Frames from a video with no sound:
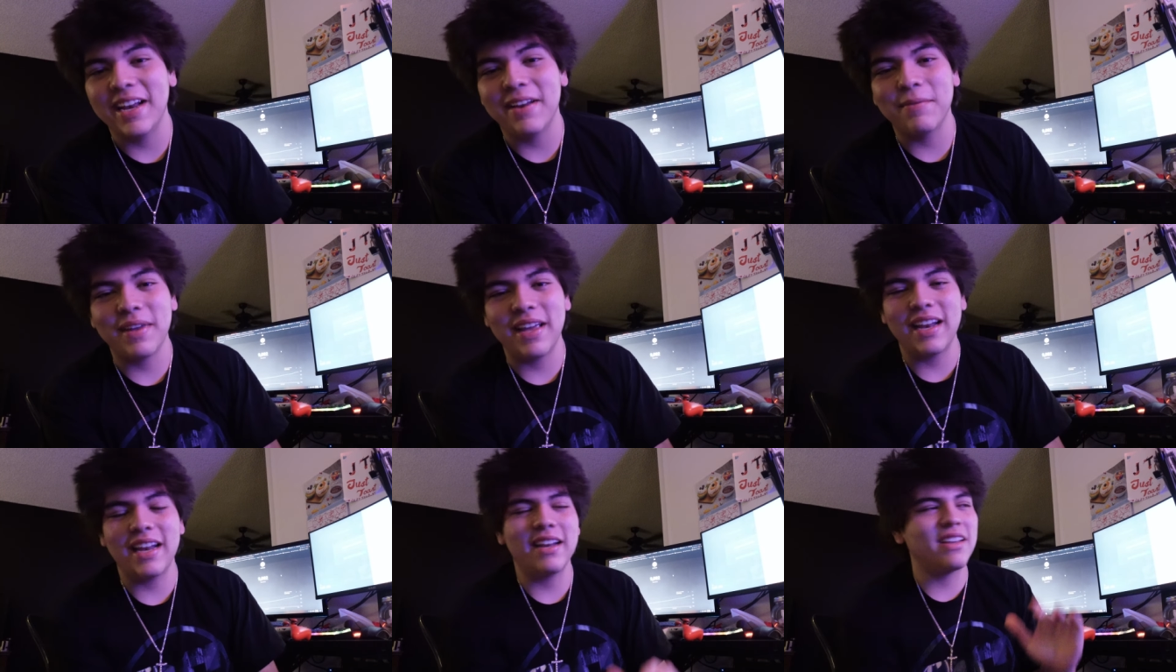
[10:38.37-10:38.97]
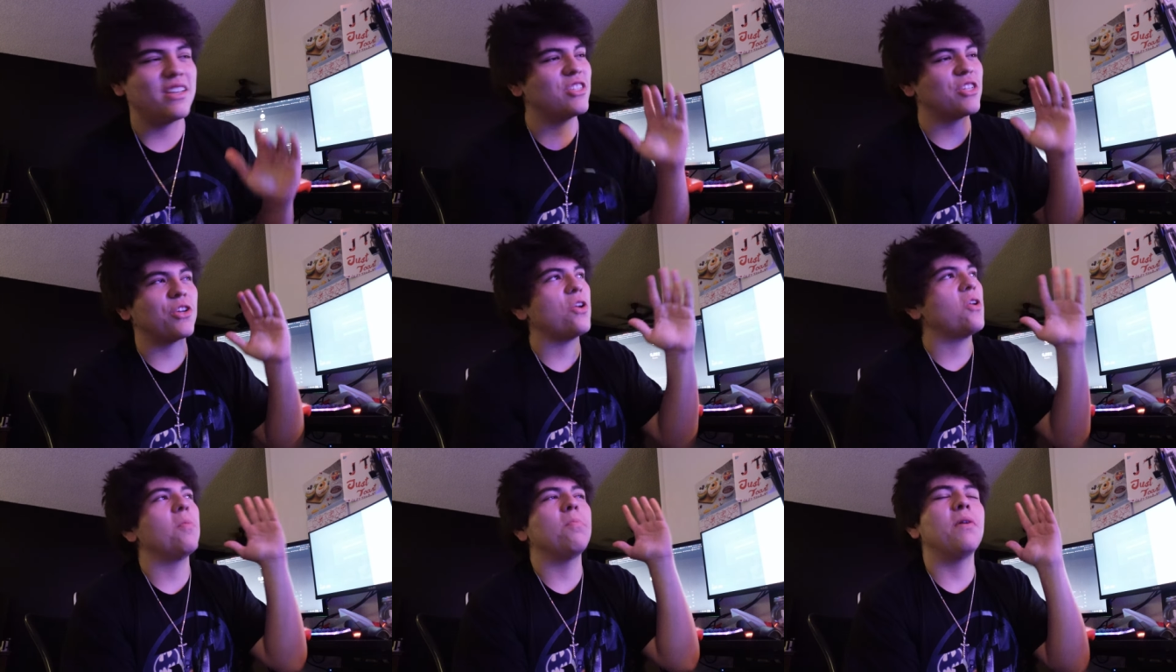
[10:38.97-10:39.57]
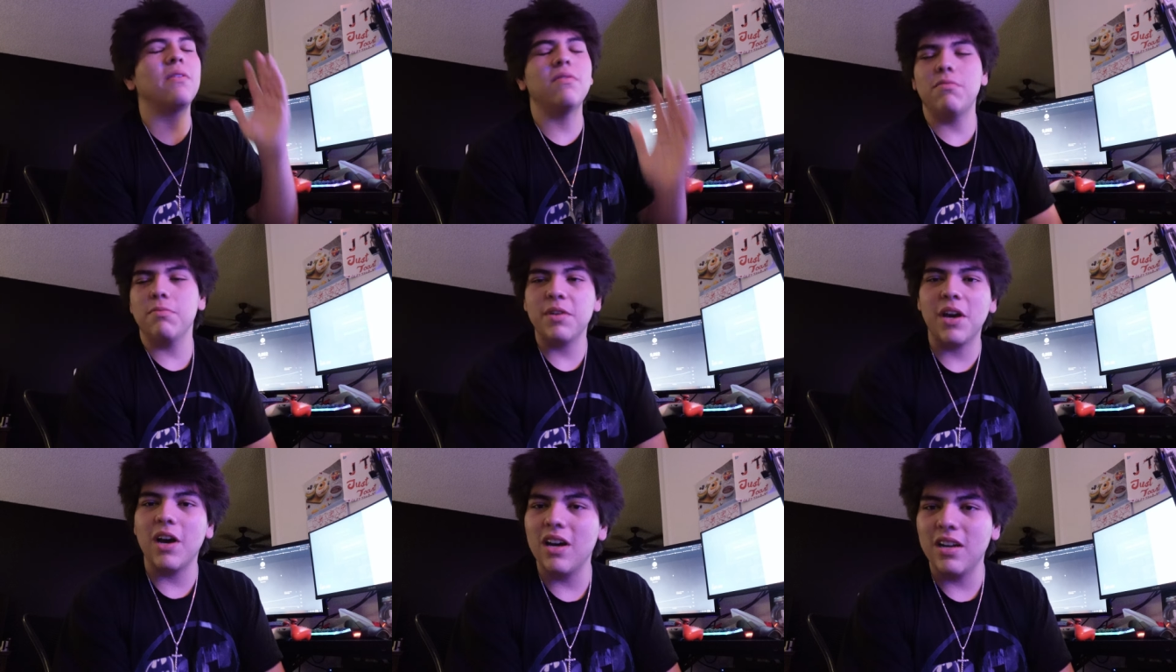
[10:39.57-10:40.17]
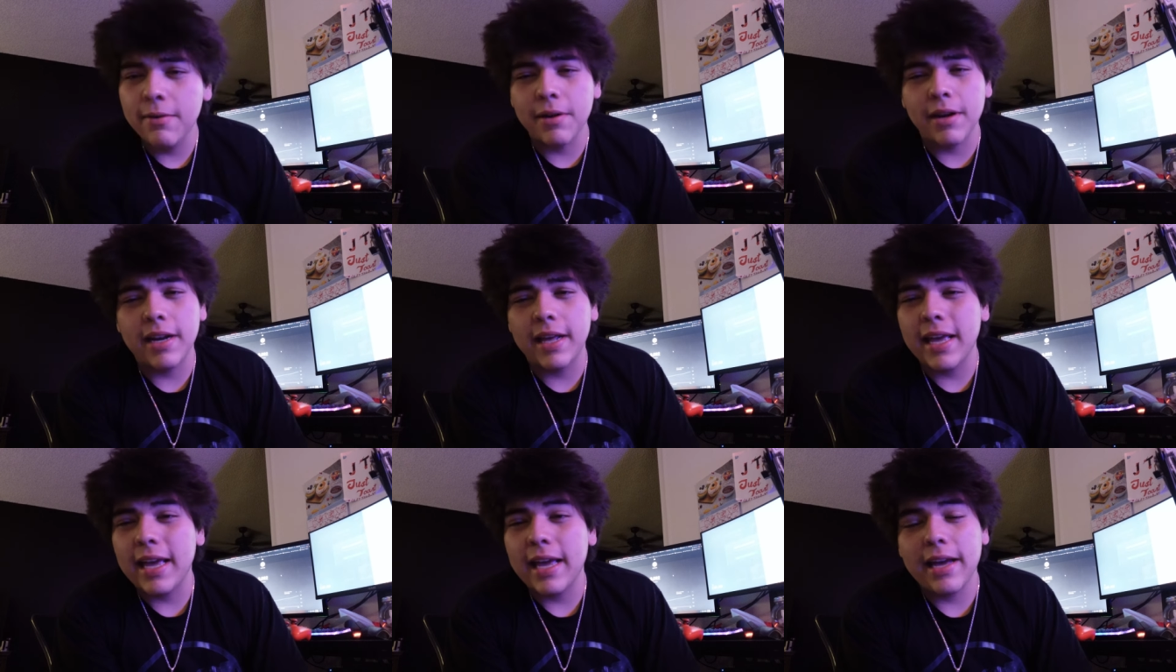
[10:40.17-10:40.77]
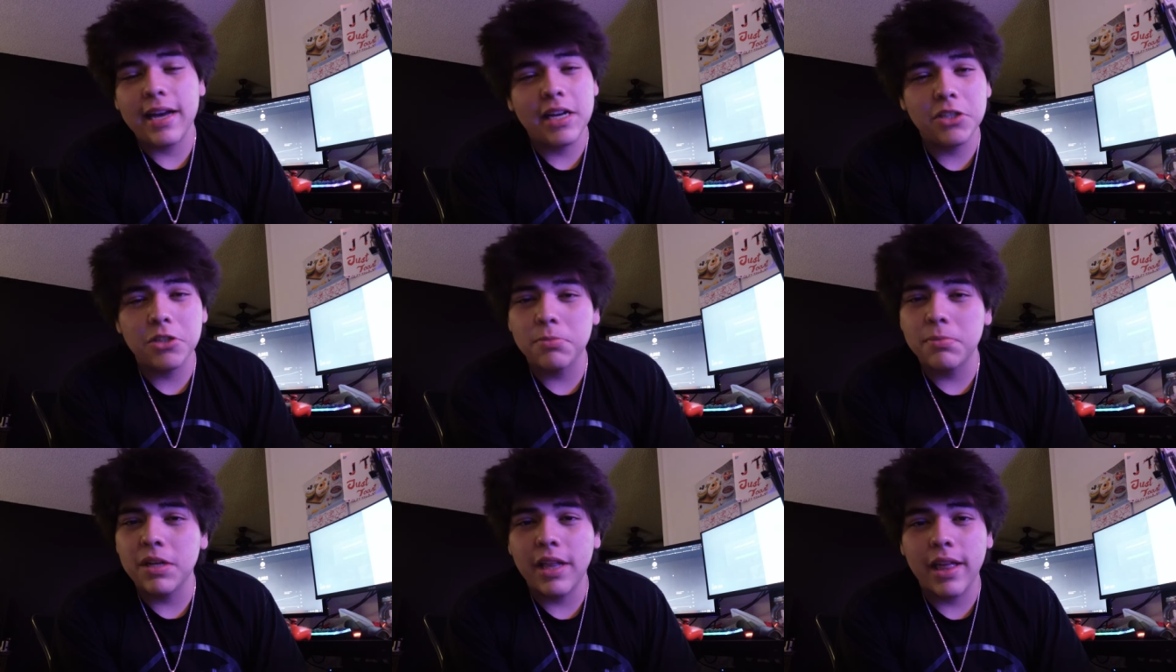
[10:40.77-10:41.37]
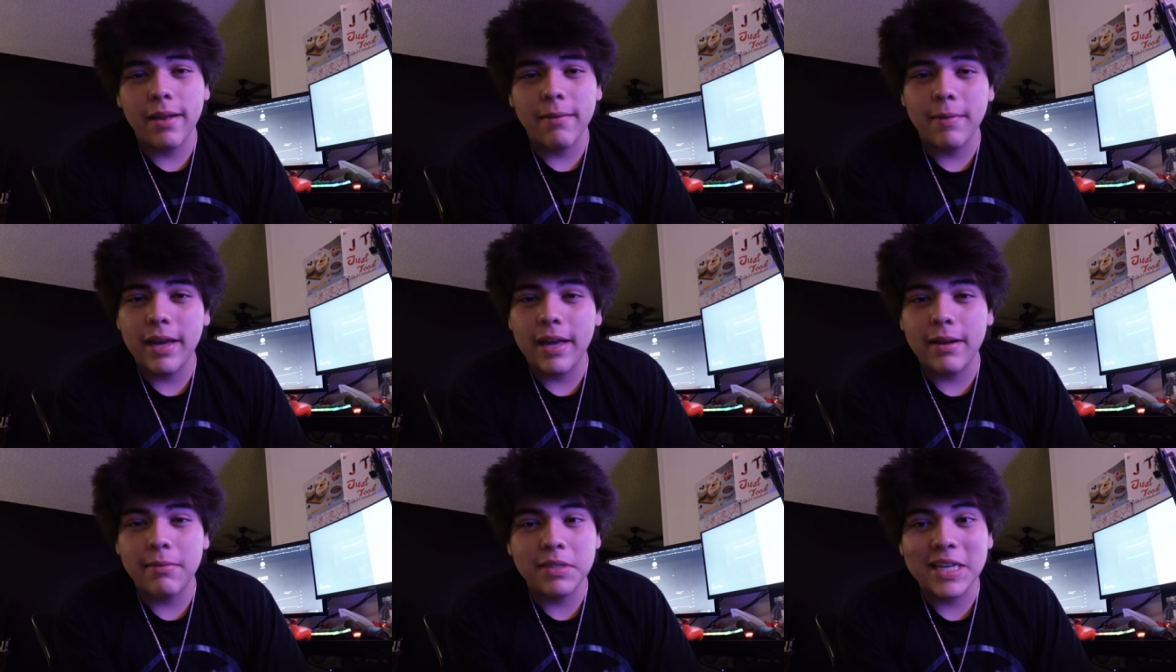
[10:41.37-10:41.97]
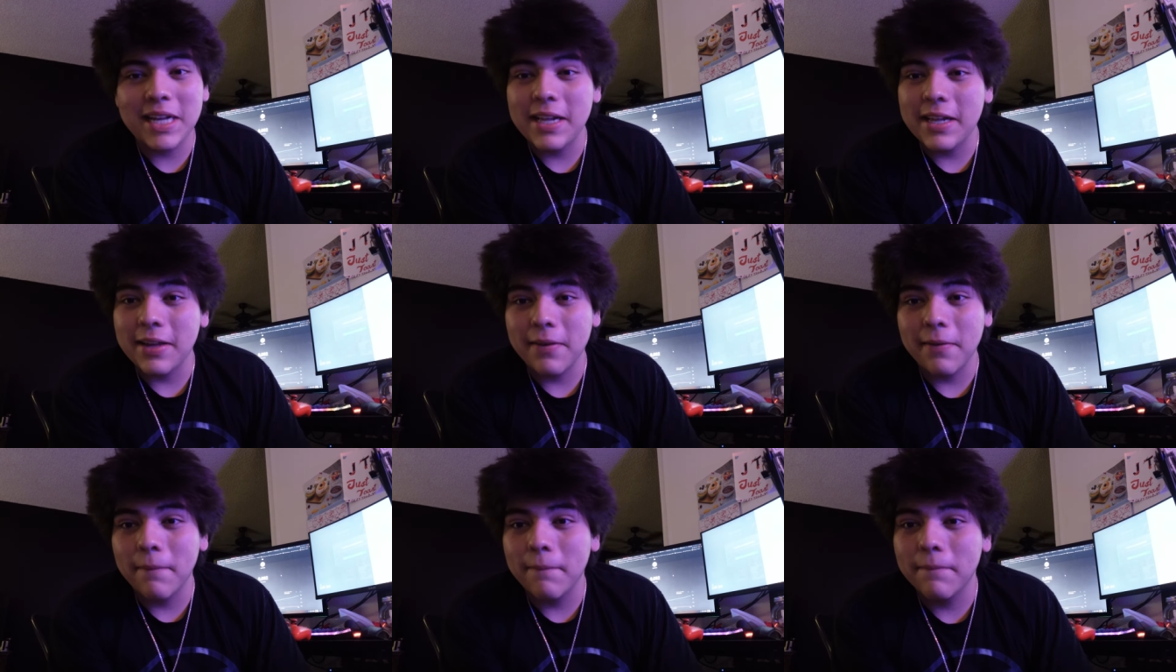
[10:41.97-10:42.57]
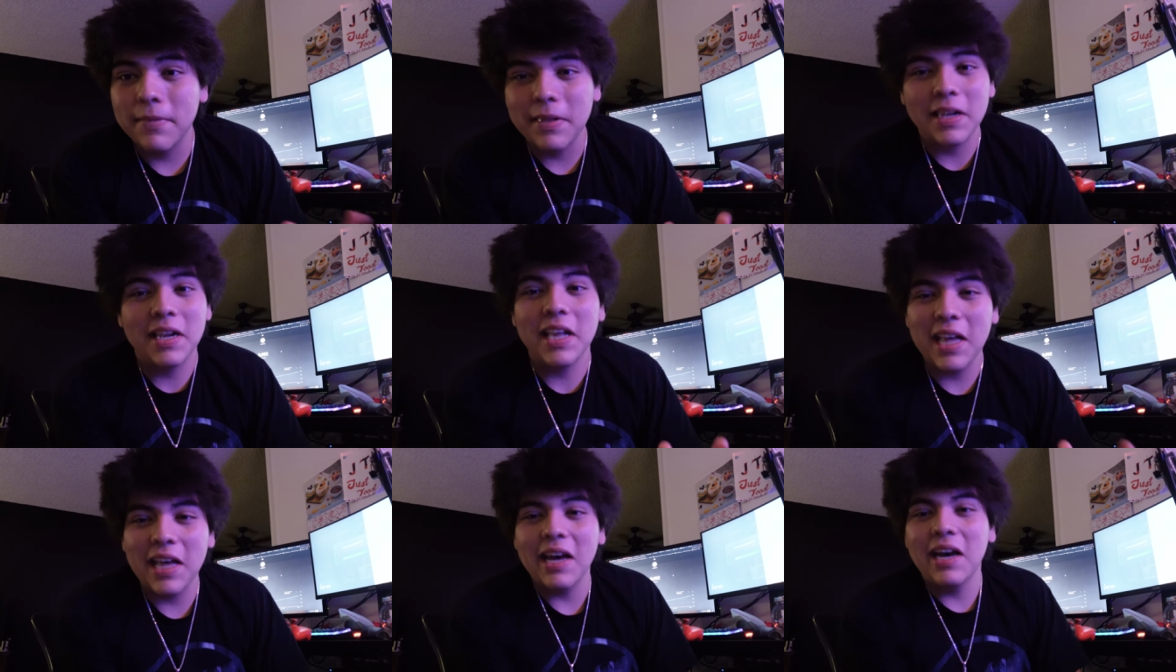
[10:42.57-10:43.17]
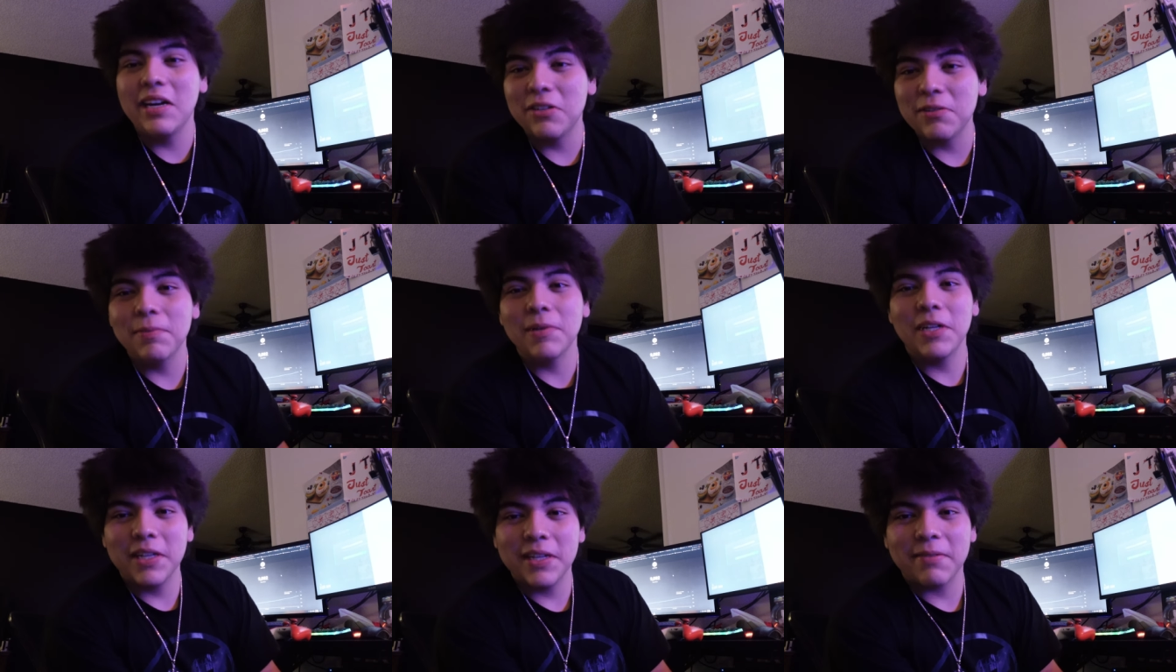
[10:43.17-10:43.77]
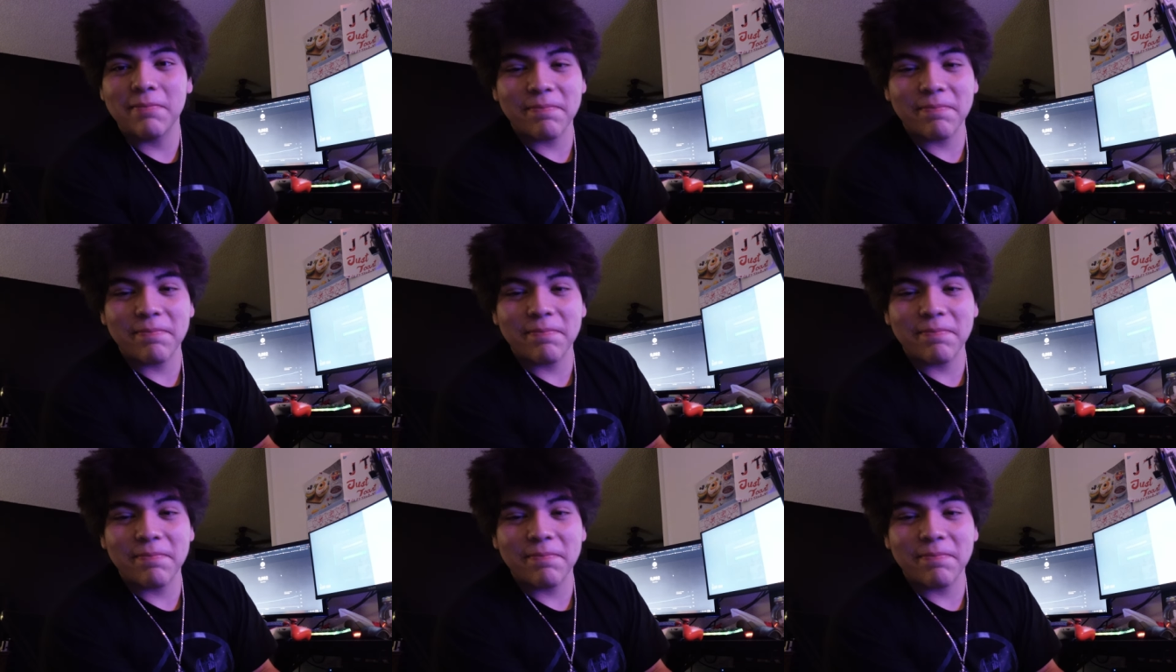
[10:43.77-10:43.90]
it, man, and just go above and beyond. We're going to hit 100 million, man. I'm telling you. Going to hit 100 million.